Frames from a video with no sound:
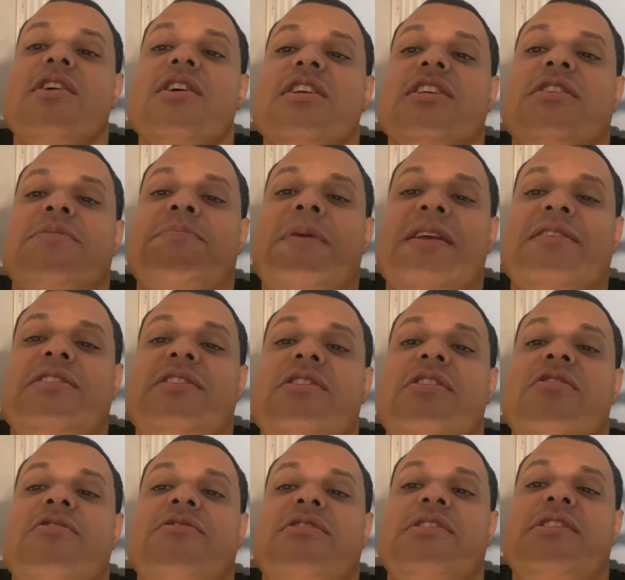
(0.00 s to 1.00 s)
especially
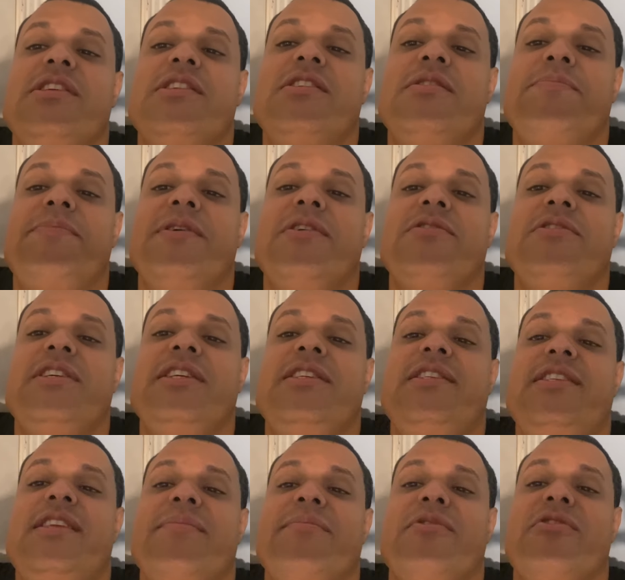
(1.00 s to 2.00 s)
those with
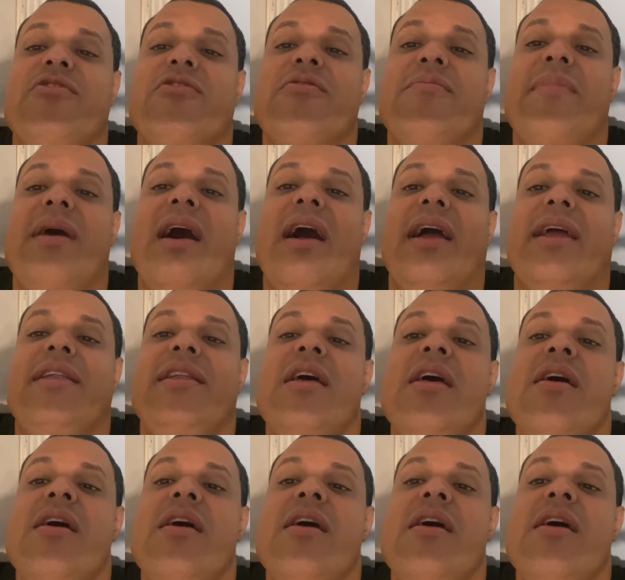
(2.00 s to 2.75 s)
disabilities similar to mine.